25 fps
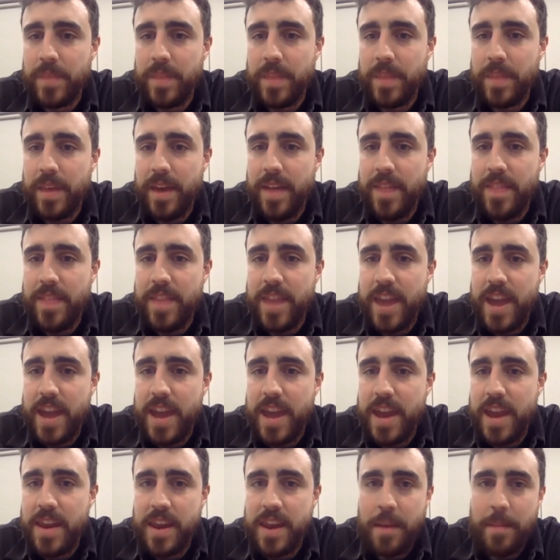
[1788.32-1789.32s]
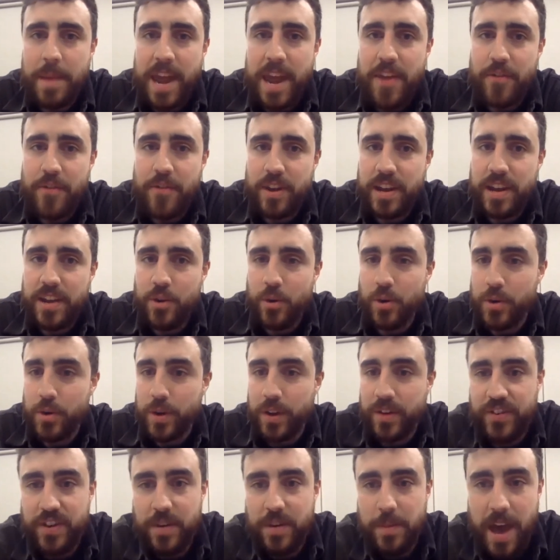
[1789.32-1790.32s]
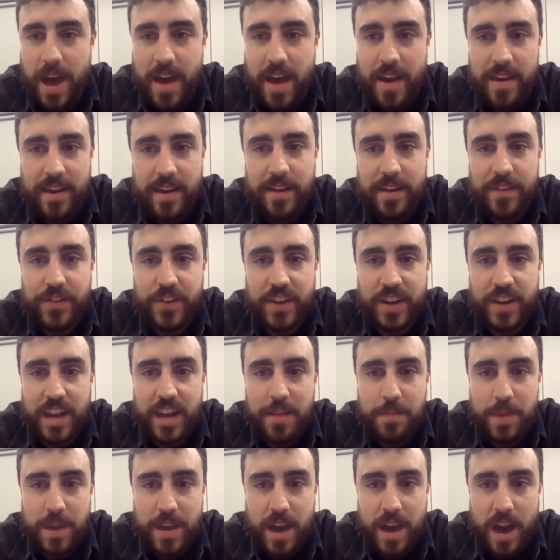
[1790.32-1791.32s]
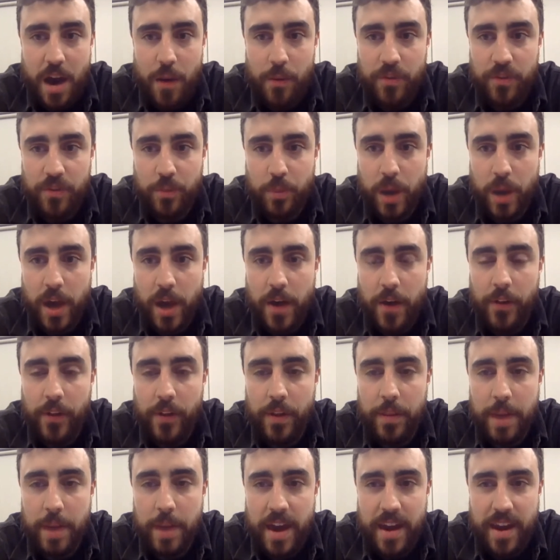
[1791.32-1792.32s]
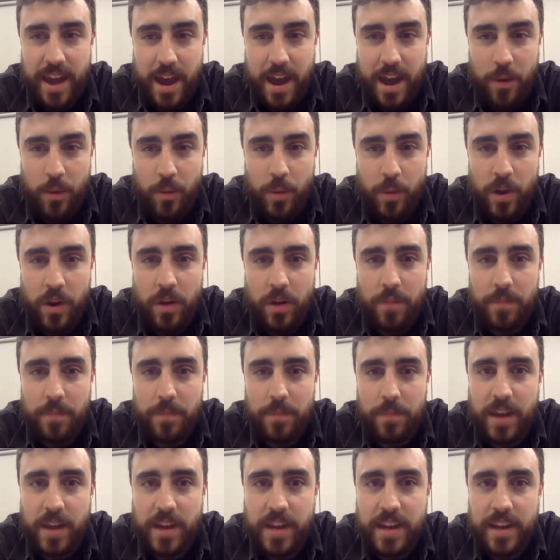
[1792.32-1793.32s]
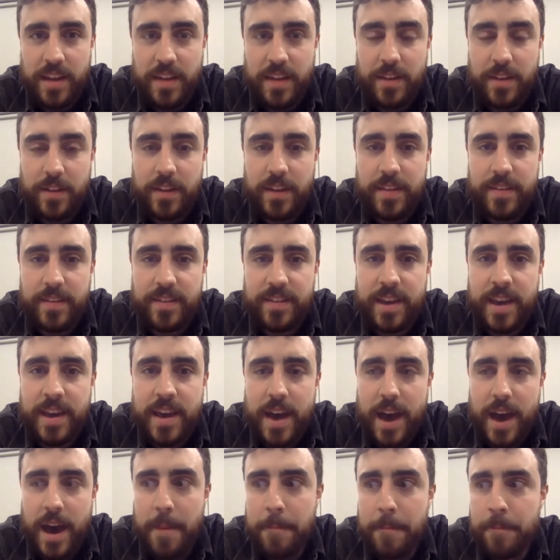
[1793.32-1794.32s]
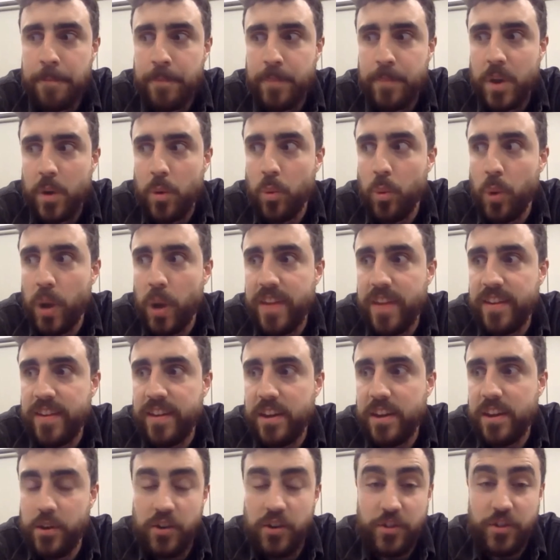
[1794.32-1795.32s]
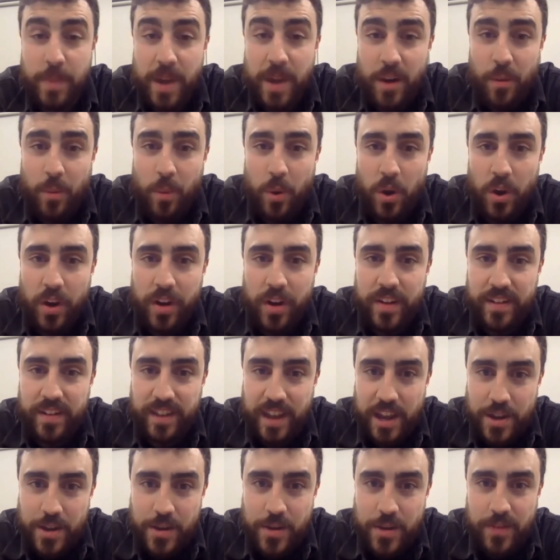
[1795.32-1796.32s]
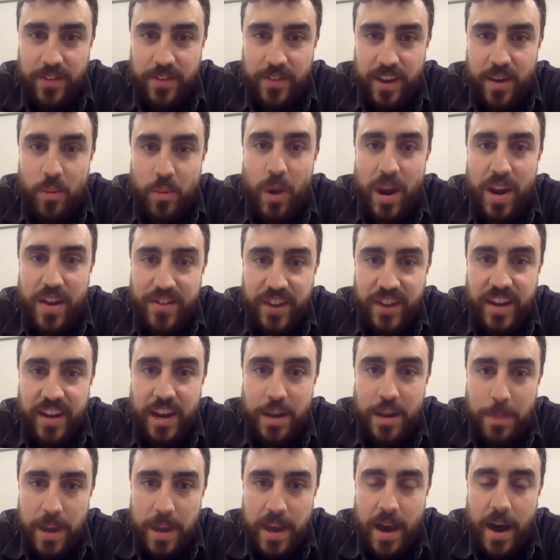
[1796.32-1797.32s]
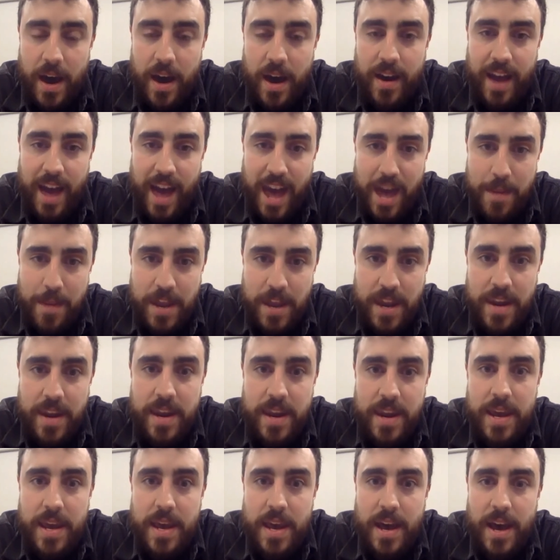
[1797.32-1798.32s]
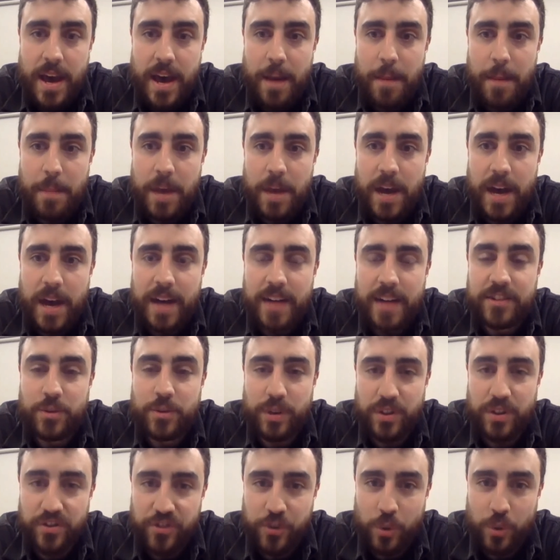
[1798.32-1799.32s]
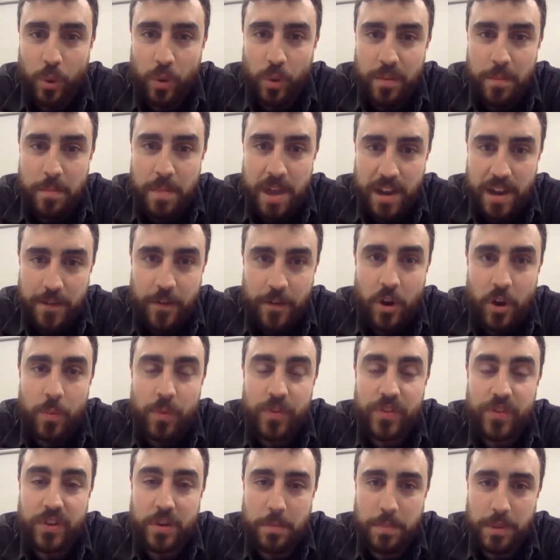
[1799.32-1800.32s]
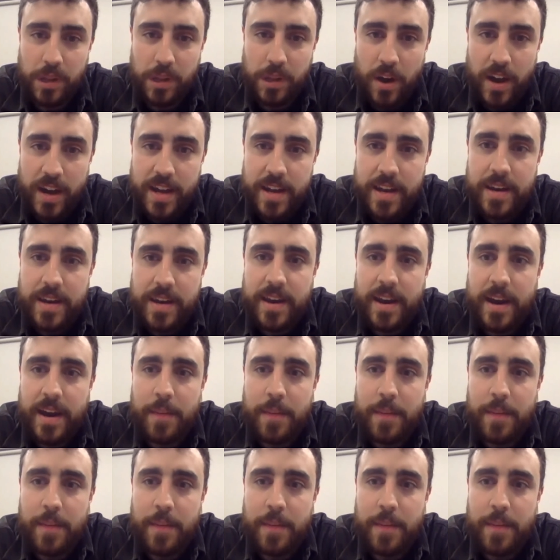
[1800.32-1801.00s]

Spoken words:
And then, Henry, your question about GDPR as well, about how we're not breaking the list. We did a huge amount of work at the TUC when GDPR came in to ensure that Megaphone was compliant.